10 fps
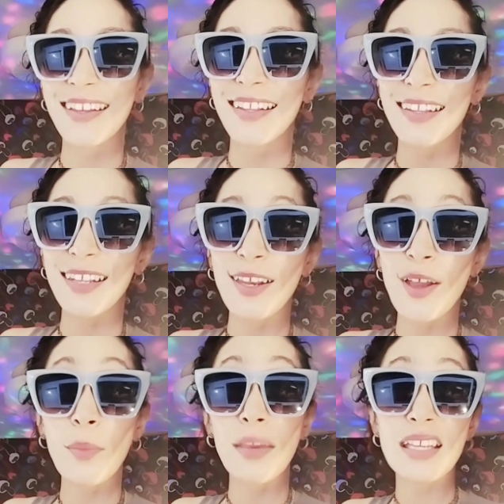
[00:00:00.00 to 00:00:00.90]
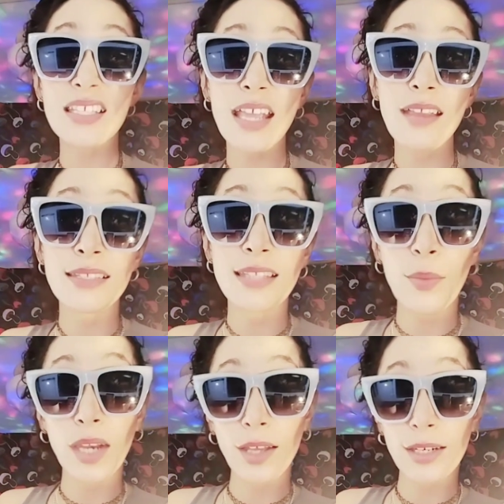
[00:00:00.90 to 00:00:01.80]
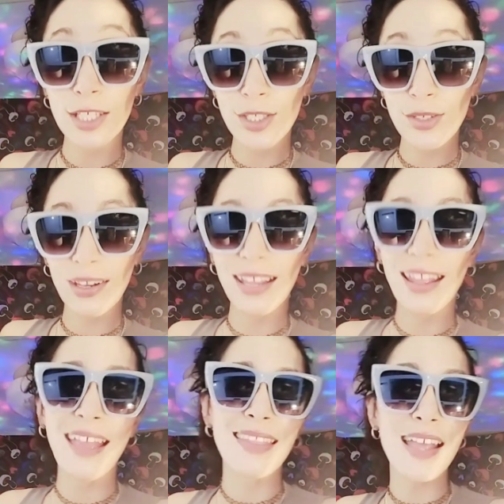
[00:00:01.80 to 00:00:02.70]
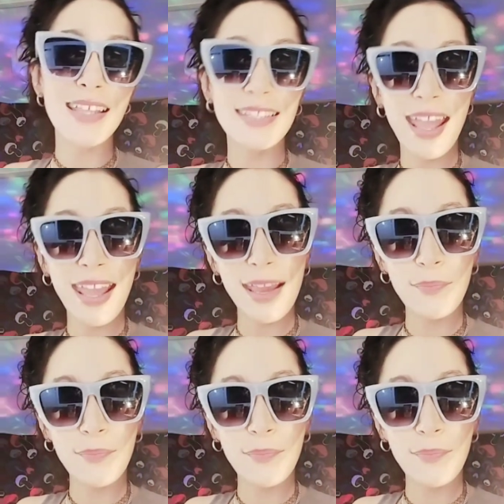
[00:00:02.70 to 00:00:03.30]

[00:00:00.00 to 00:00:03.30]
you know, because there's someone on the street, that same